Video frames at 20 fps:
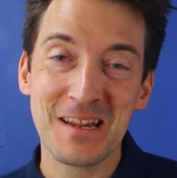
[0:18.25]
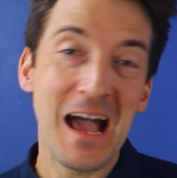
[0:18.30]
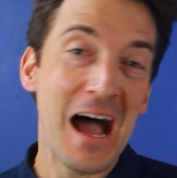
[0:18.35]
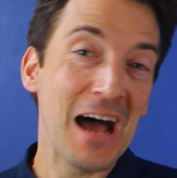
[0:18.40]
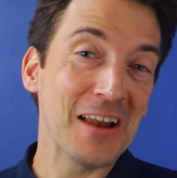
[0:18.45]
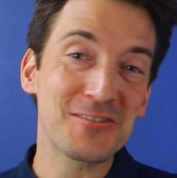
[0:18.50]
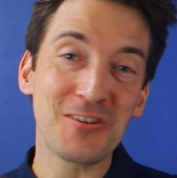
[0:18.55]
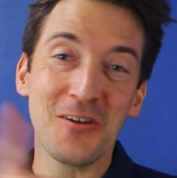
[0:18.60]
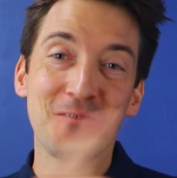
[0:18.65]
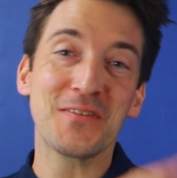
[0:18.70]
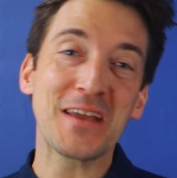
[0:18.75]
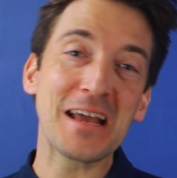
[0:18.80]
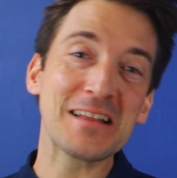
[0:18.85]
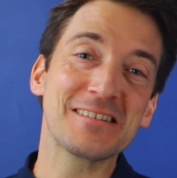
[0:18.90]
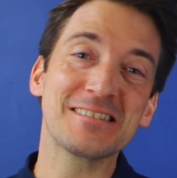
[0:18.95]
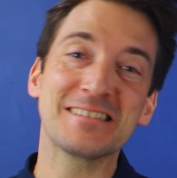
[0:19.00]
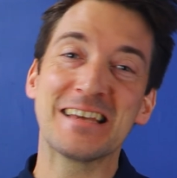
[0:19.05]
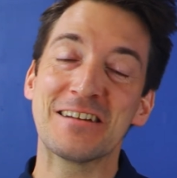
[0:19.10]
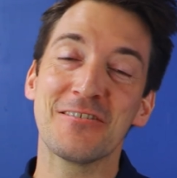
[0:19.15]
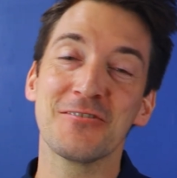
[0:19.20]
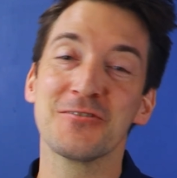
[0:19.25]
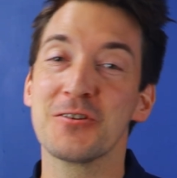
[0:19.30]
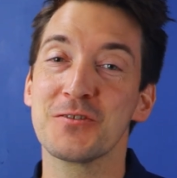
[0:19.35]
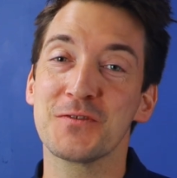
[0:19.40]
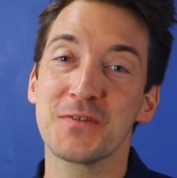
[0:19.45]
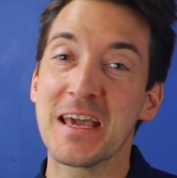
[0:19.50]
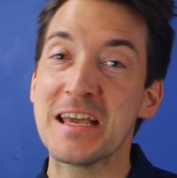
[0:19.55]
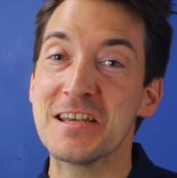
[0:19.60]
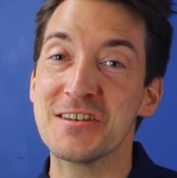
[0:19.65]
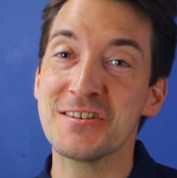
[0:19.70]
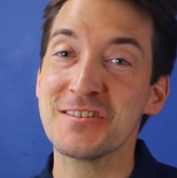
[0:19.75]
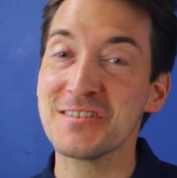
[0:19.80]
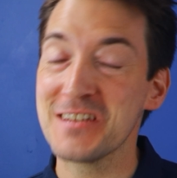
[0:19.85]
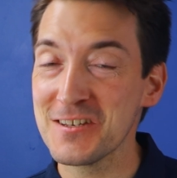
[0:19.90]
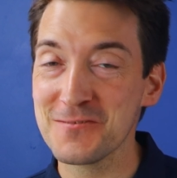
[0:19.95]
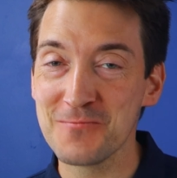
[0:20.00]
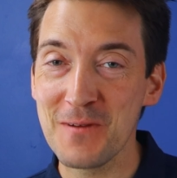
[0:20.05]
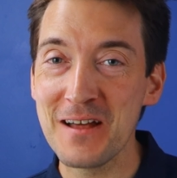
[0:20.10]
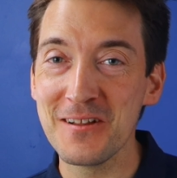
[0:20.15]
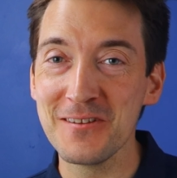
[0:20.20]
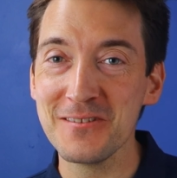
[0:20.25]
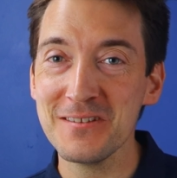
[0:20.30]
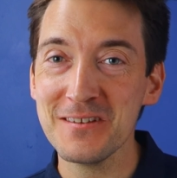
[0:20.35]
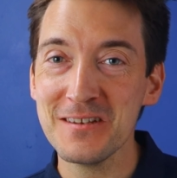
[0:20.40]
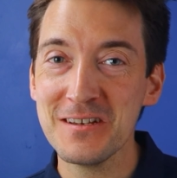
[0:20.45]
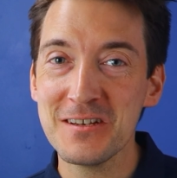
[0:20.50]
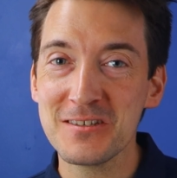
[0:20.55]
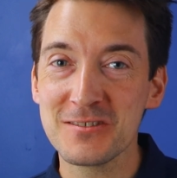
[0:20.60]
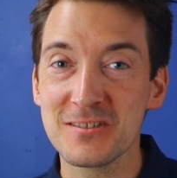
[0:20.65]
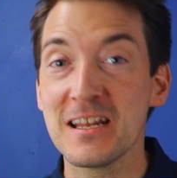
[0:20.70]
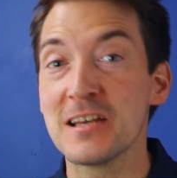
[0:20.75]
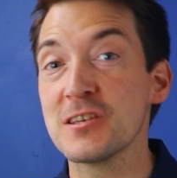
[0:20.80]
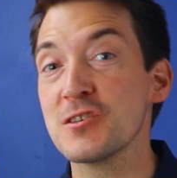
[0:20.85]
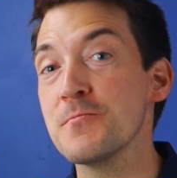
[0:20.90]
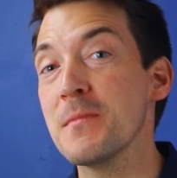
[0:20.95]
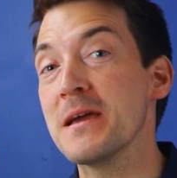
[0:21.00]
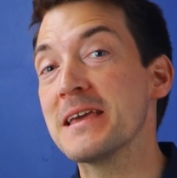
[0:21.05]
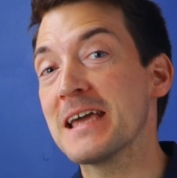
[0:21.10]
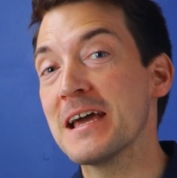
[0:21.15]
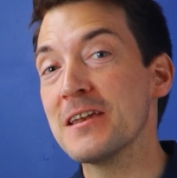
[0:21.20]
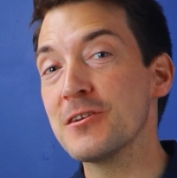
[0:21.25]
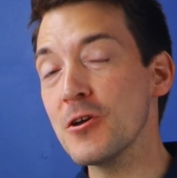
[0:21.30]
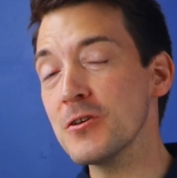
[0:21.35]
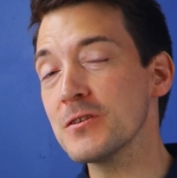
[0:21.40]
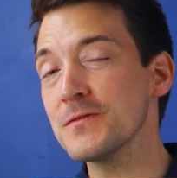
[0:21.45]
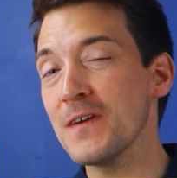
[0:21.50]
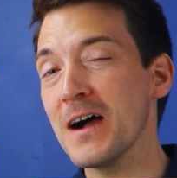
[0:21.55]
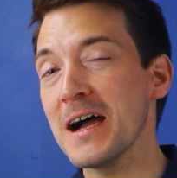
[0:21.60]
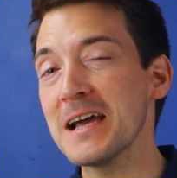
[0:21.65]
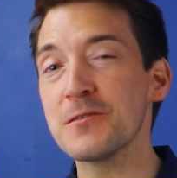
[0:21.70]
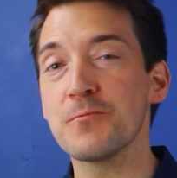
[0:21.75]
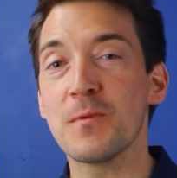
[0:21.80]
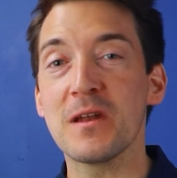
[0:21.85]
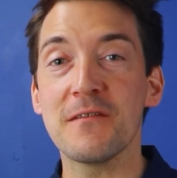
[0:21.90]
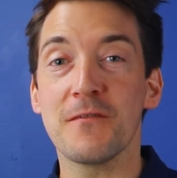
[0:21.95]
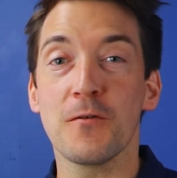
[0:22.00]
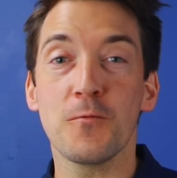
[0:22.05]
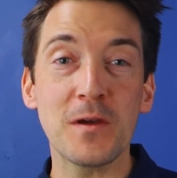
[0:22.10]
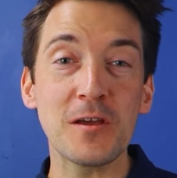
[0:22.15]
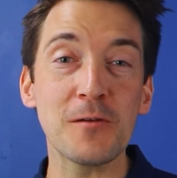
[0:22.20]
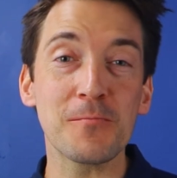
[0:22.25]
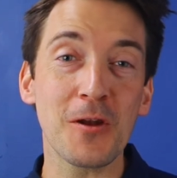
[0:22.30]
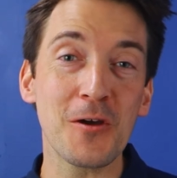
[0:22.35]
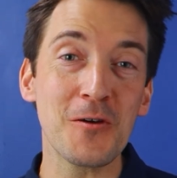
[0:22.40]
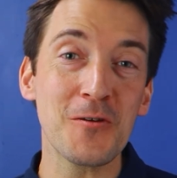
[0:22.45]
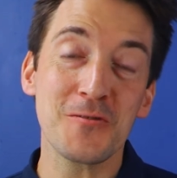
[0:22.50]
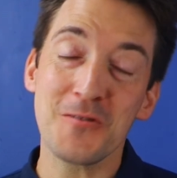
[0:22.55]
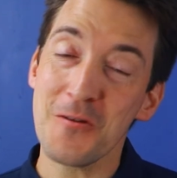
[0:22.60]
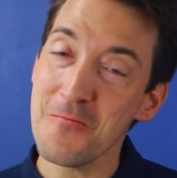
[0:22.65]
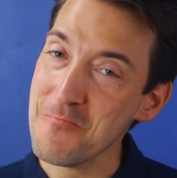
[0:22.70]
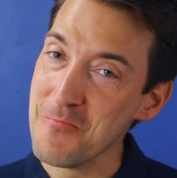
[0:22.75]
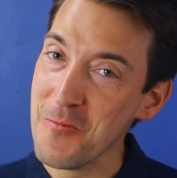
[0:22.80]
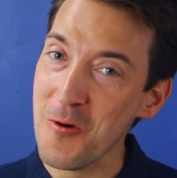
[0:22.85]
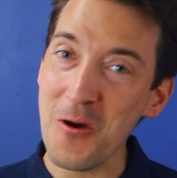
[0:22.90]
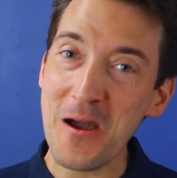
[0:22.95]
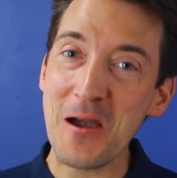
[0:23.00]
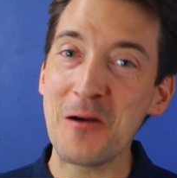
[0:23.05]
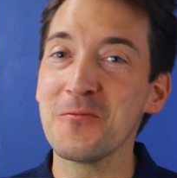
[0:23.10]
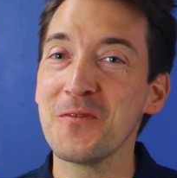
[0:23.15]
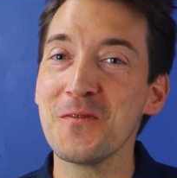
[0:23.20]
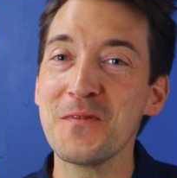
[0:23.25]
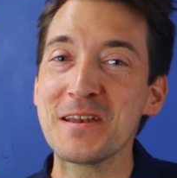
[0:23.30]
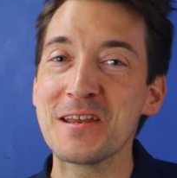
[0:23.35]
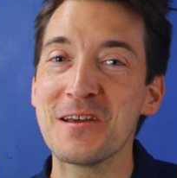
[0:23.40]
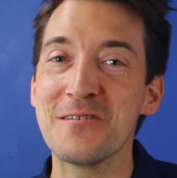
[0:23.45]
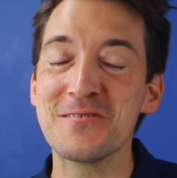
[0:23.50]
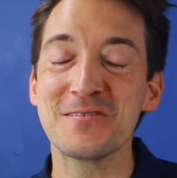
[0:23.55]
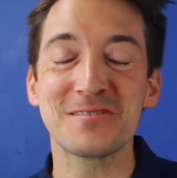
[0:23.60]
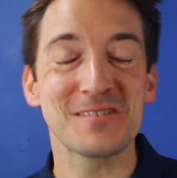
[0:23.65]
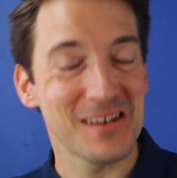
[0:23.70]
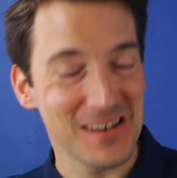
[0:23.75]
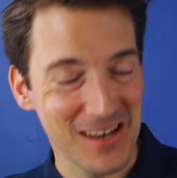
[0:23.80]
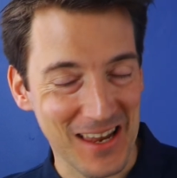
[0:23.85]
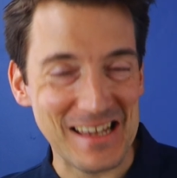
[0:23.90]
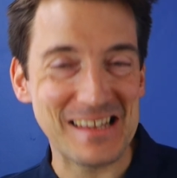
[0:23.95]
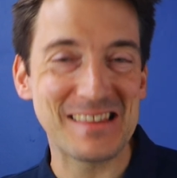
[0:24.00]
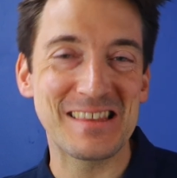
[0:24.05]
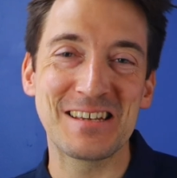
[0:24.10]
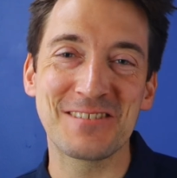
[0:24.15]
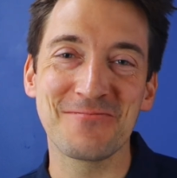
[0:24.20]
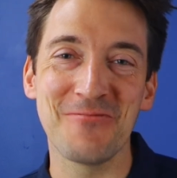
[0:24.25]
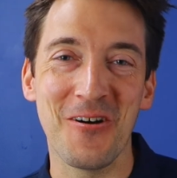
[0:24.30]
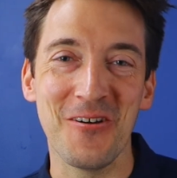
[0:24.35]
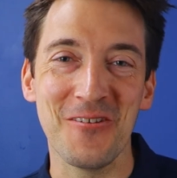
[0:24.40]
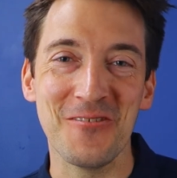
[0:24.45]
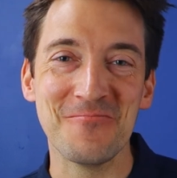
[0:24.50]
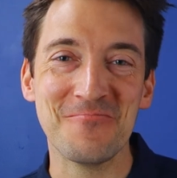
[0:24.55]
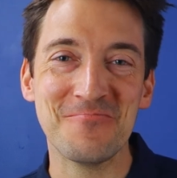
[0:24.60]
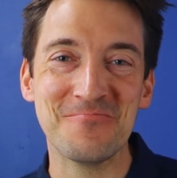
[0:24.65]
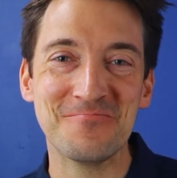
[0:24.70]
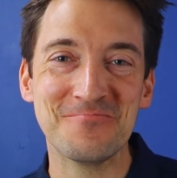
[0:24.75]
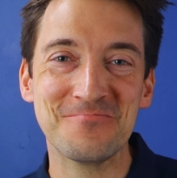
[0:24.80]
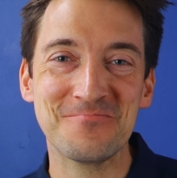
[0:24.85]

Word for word: And don't forget to turn on notifications as well so that you may get notified whenever we upload more helpful videos like this one.